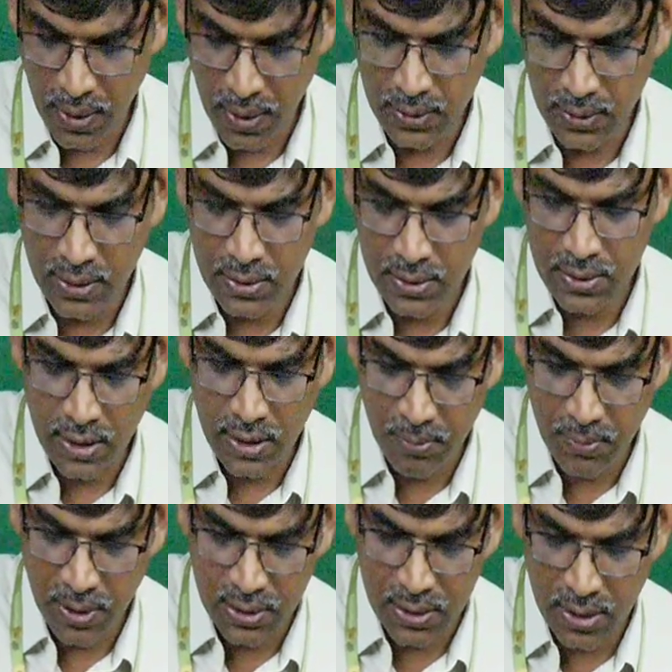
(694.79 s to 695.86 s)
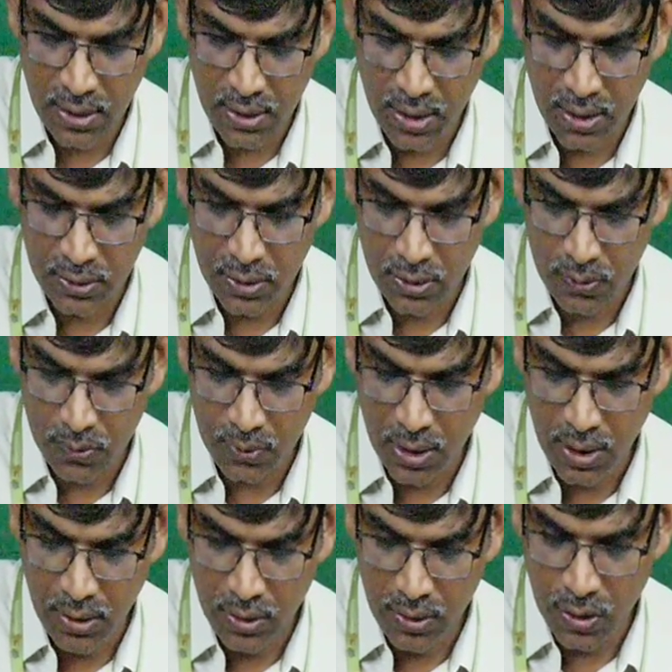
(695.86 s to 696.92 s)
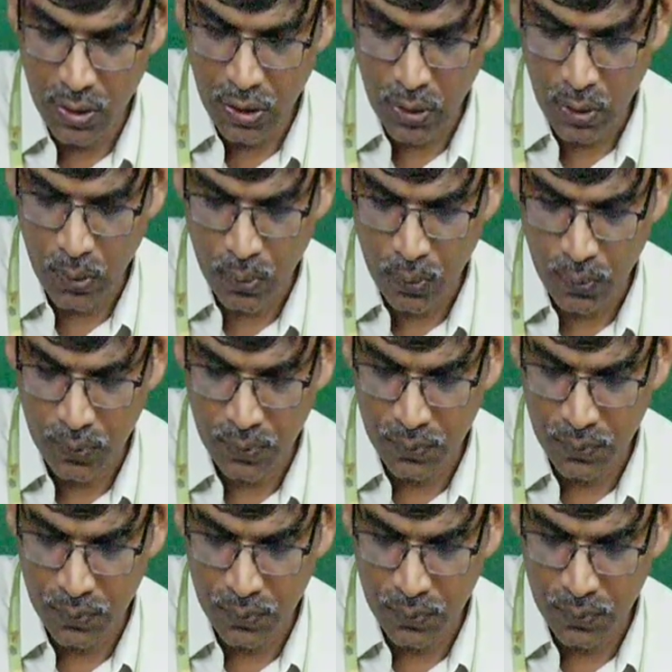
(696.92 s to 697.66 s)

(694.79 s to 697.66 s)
these terminals are connected to the load.